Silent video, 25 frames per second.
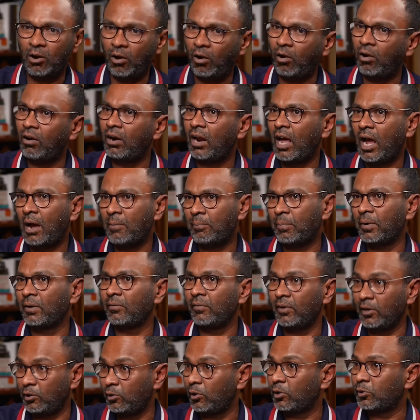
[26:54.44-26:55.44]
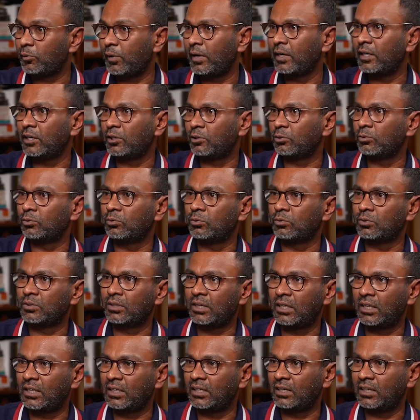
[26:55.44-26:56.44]
All happened when you were 22,
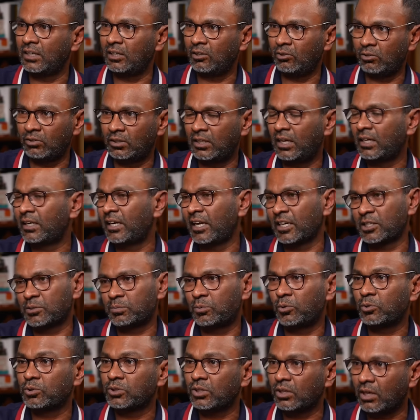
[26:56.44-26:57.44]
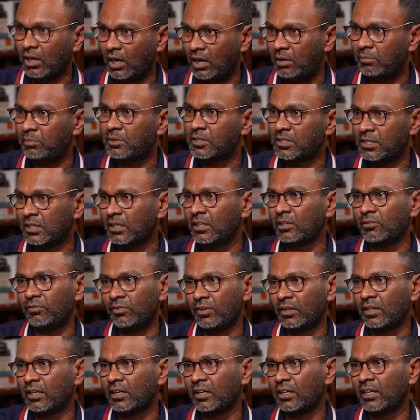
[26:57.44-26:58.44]
and that exposure helped
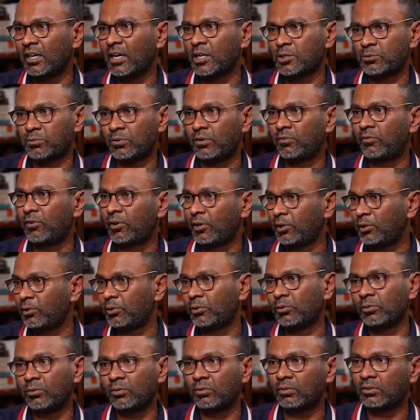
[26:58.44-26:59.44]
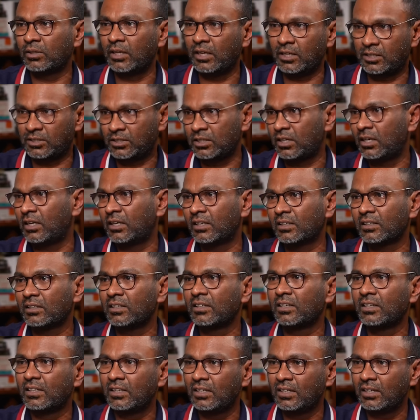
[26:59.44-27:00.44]
significantly as well for you to kickstart
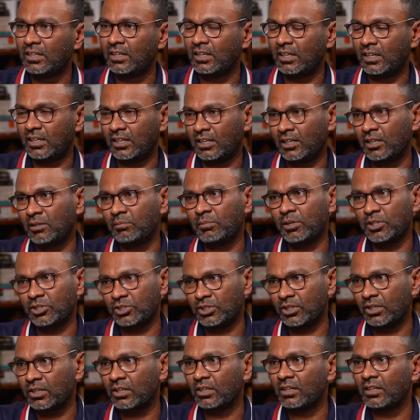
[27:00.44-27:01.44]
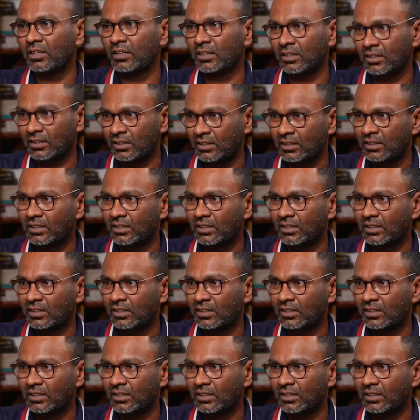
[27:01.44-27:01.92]
much earlier.